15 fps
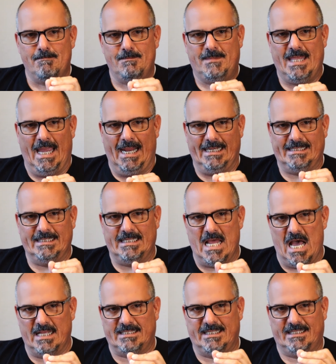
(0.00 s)
They did
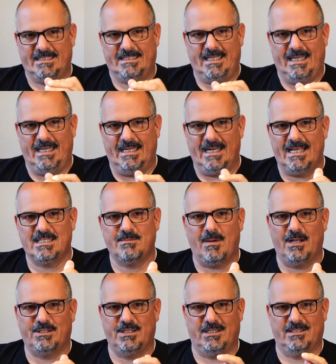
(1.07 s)
not succeed as
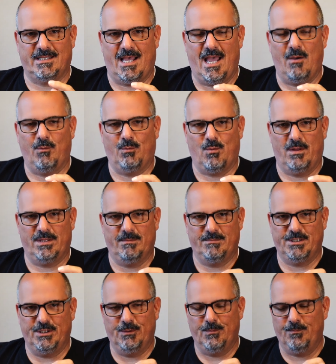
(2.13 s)
much as I would want them to.